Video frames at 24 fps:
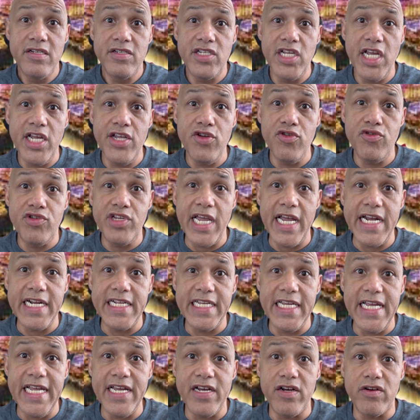Then you take
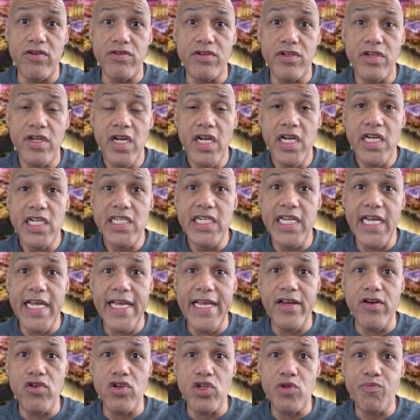the Eagles. The
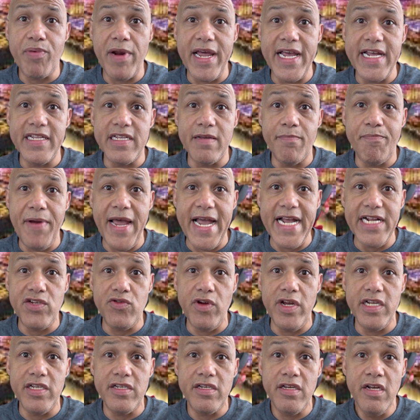Eagles played the
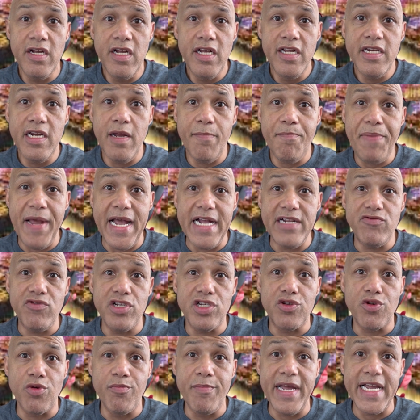Patriots. The
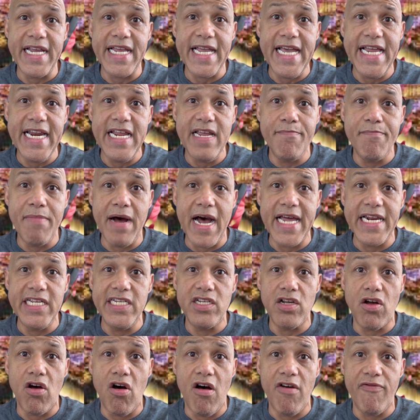Patriots will make
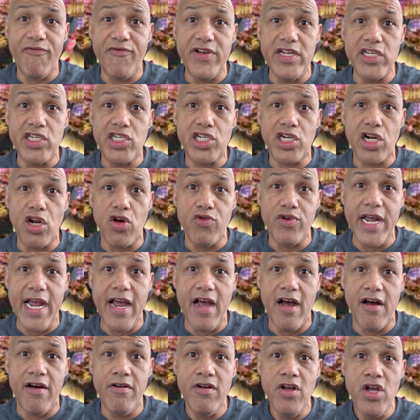anybody's offense slow
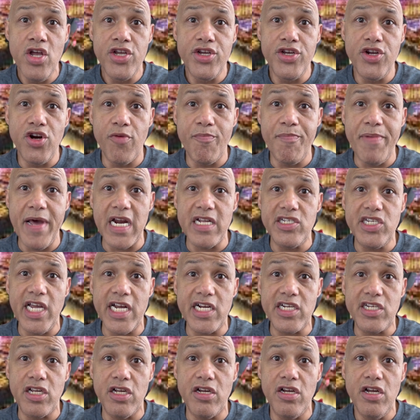down. You know,
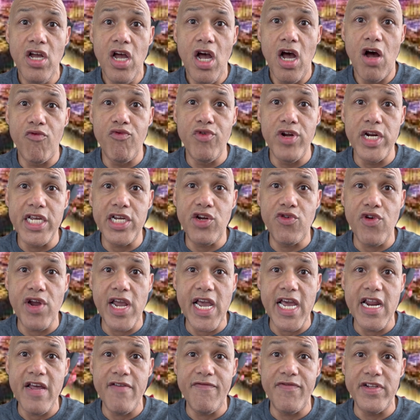Belichick's a really
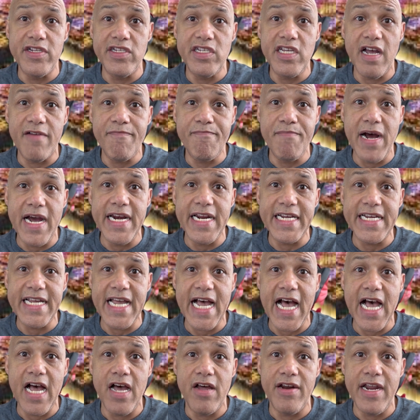creative and tough-minded
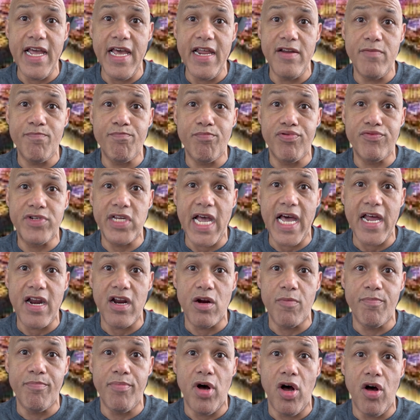guy on that side
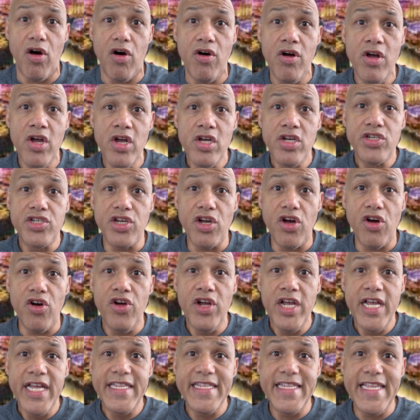of the ball.
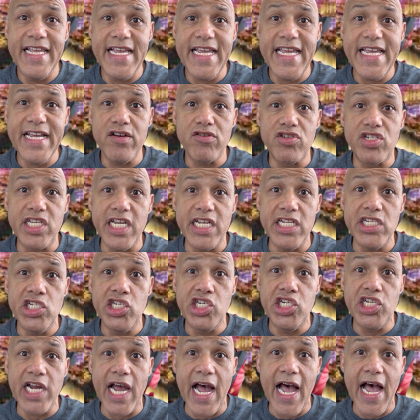So the Eagles didn't
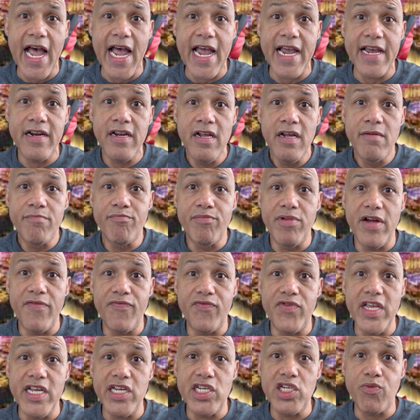shine.
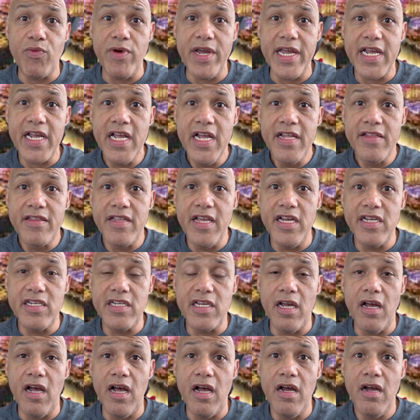But this week, there's
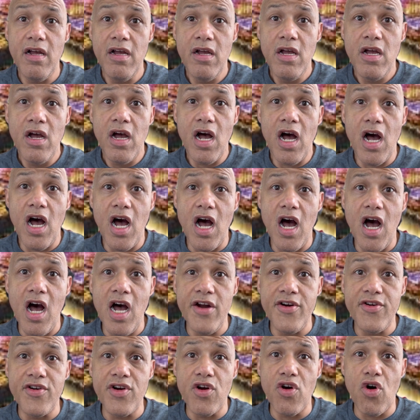a
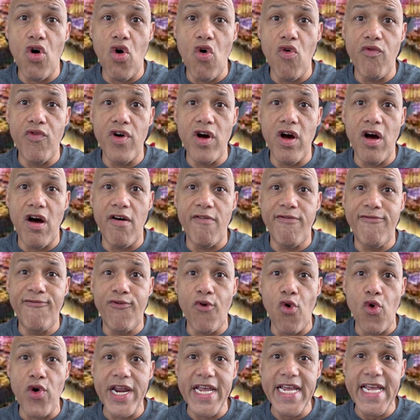under over of
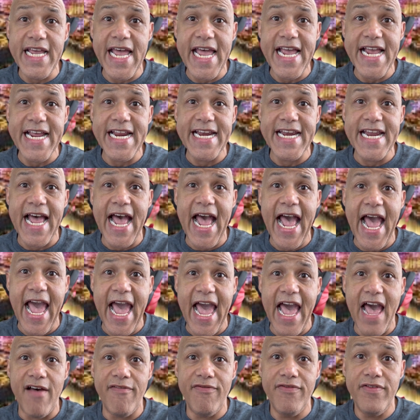
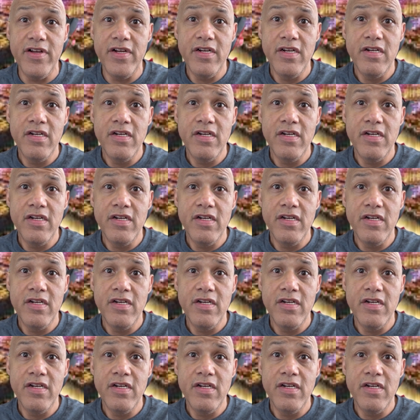48.5.